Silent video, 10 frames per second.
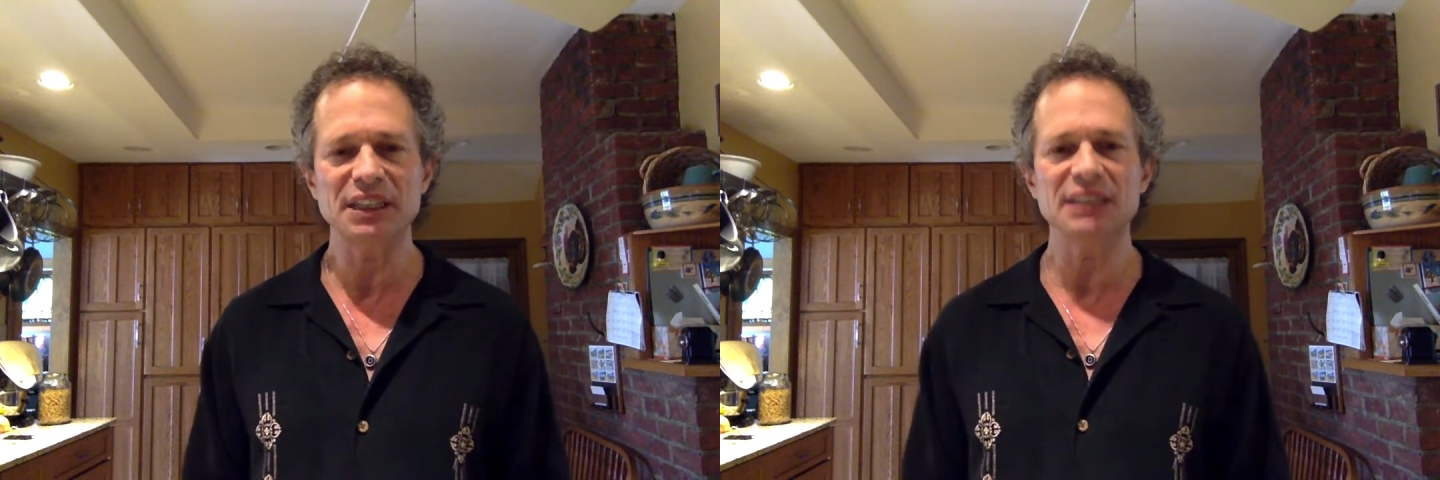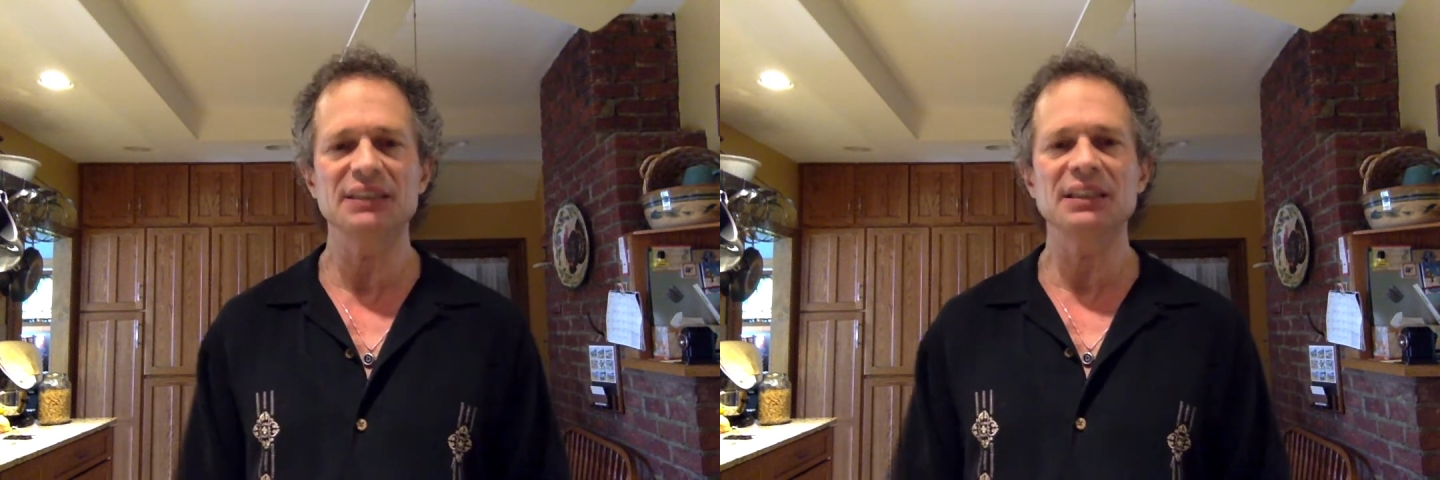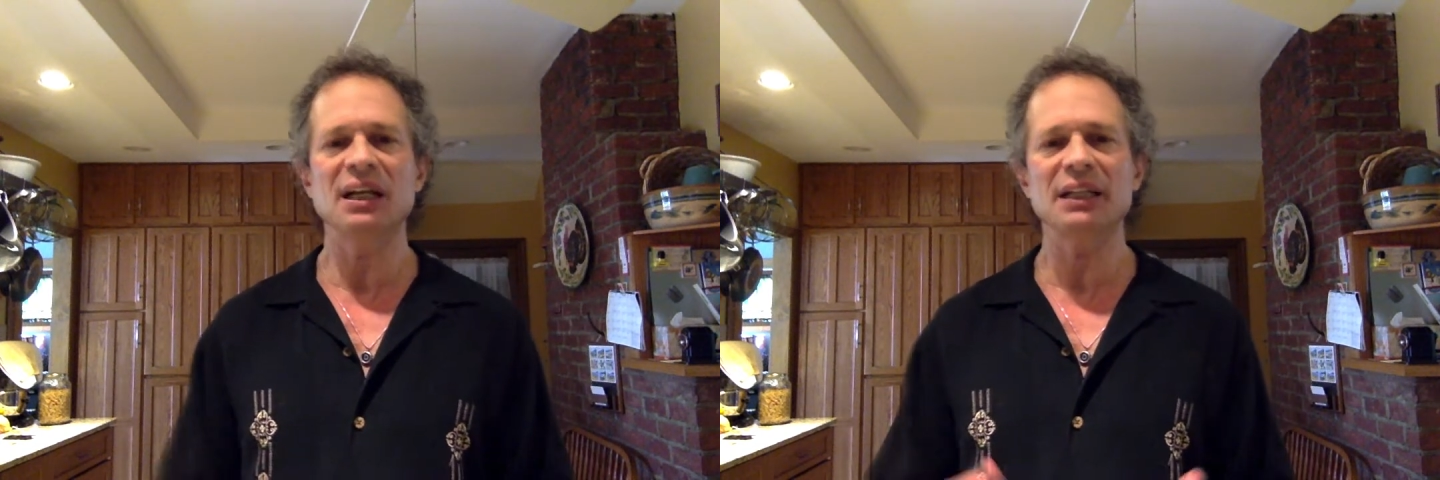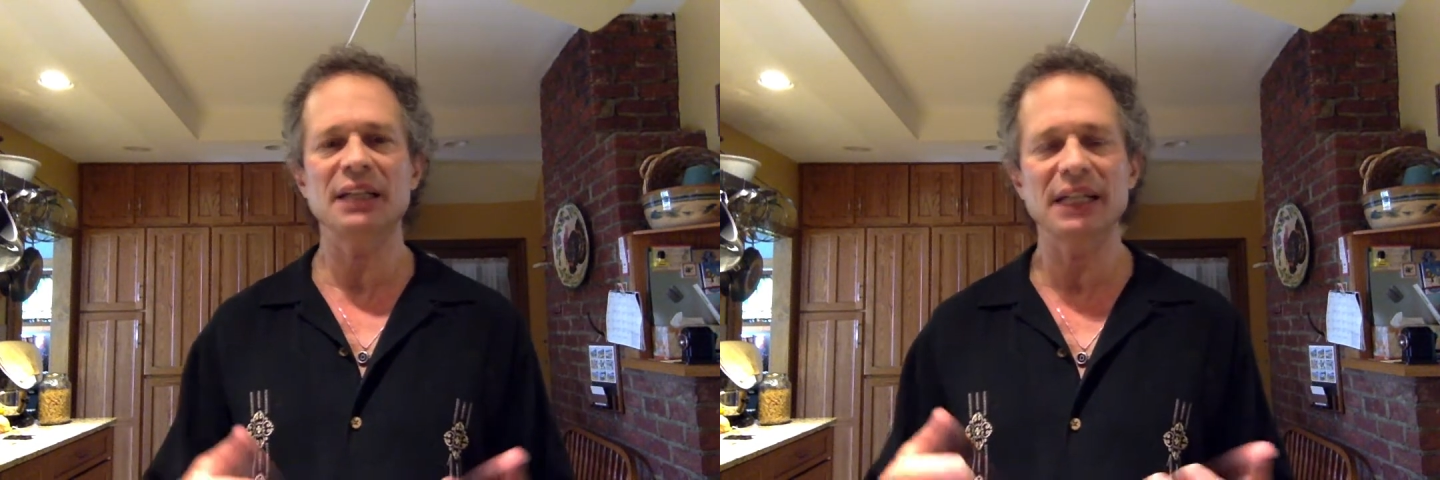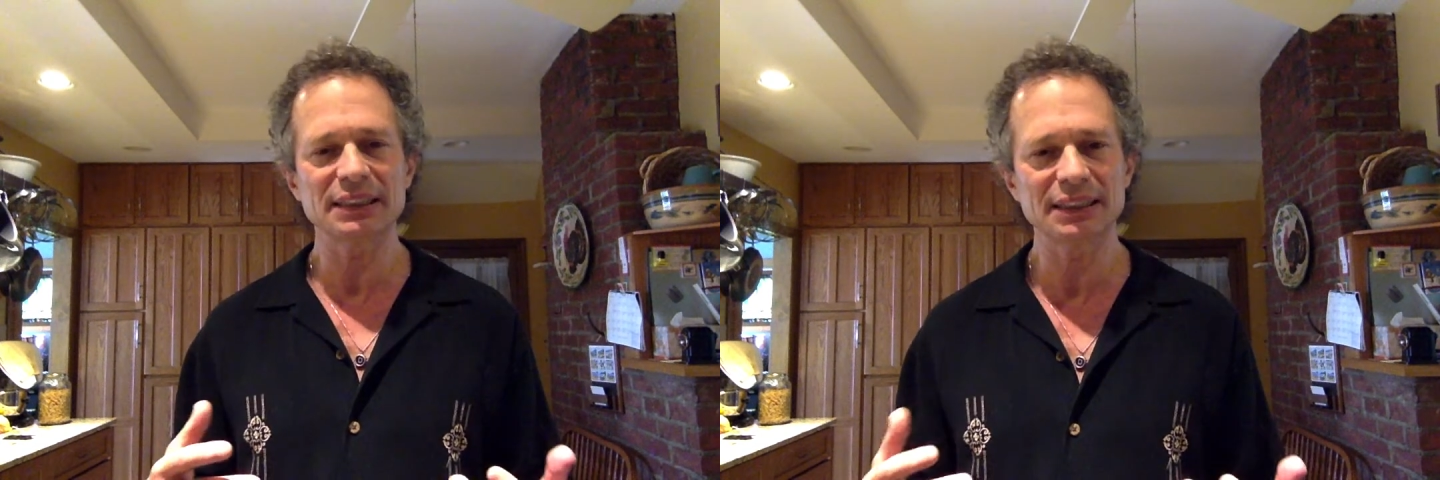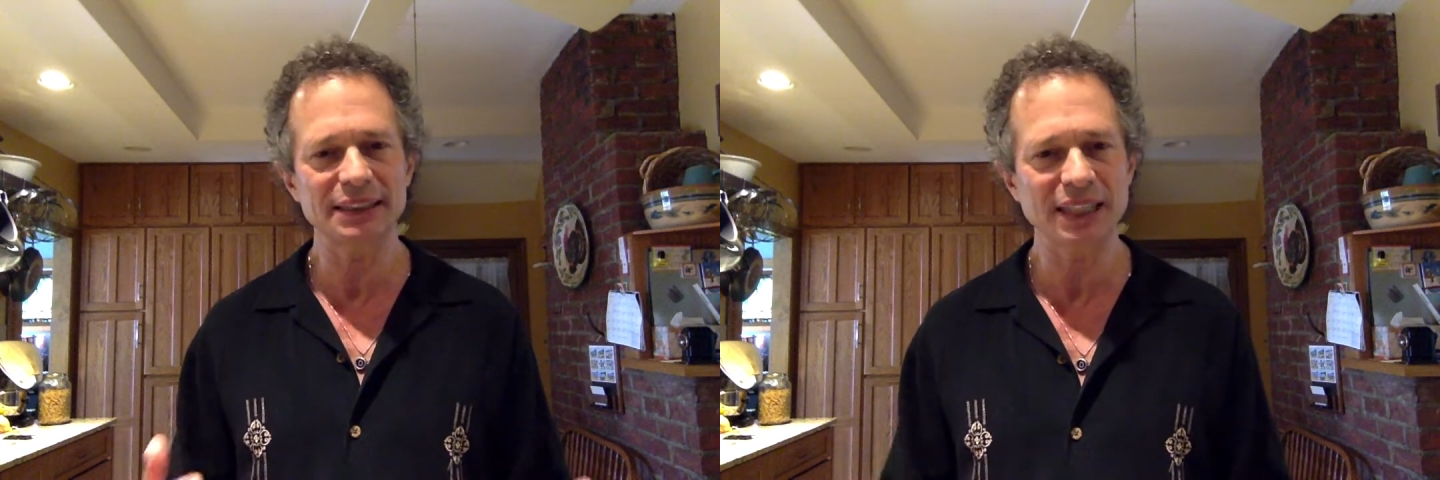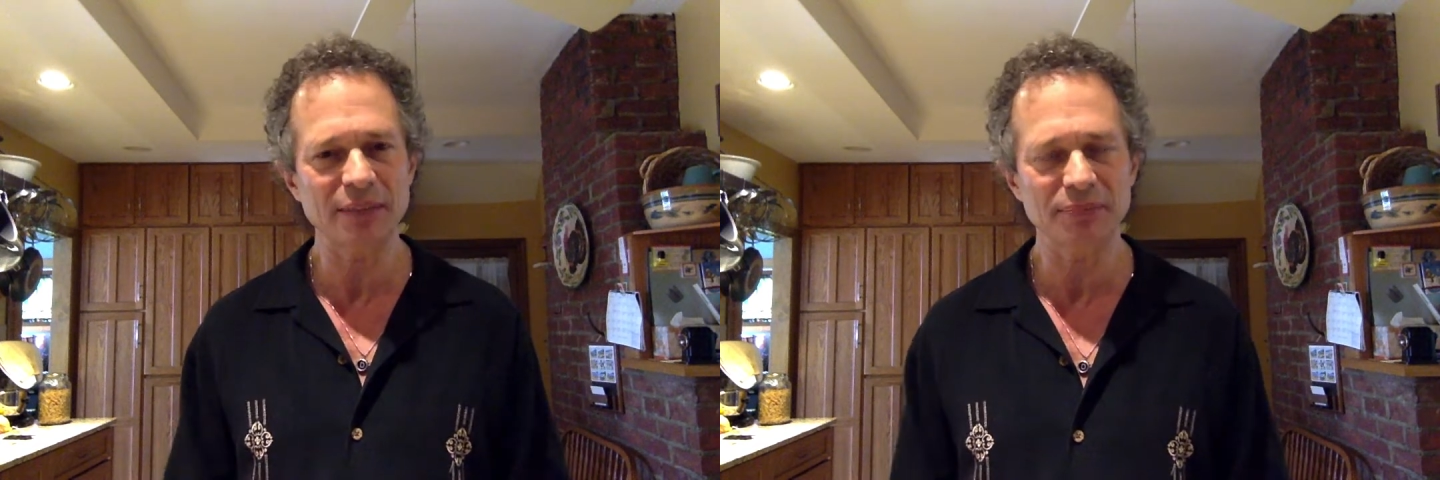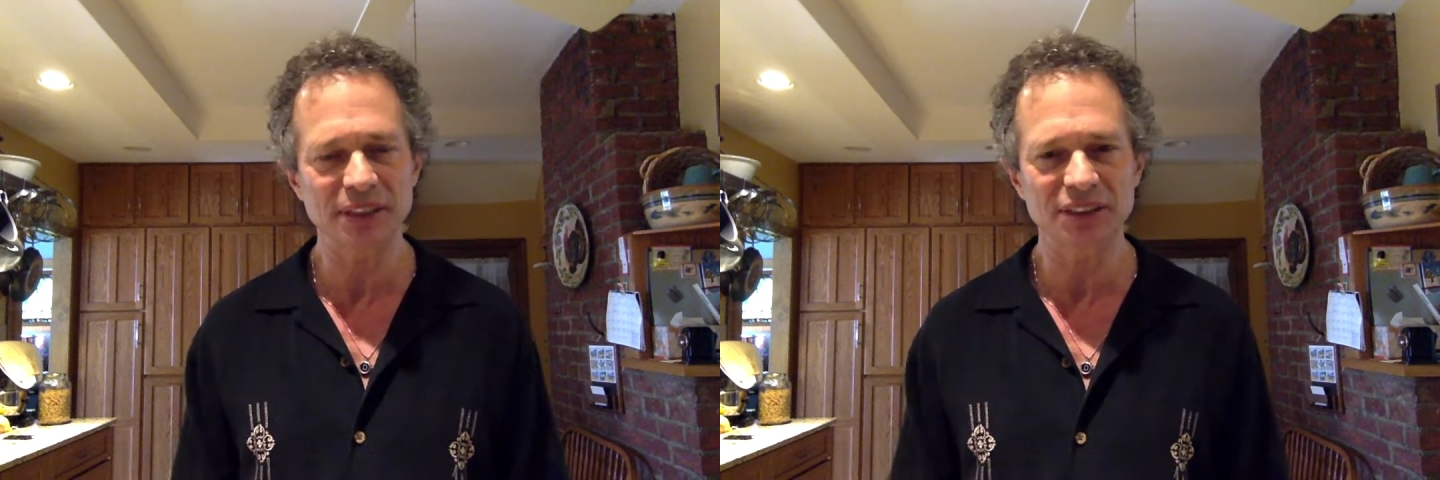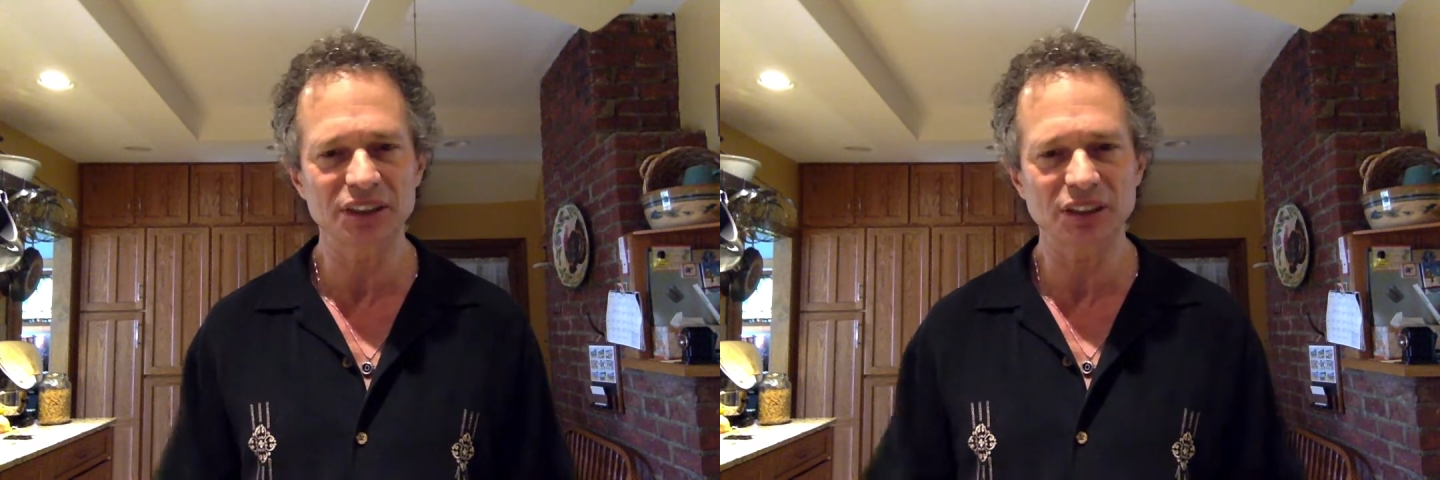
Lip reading: is non-acceptance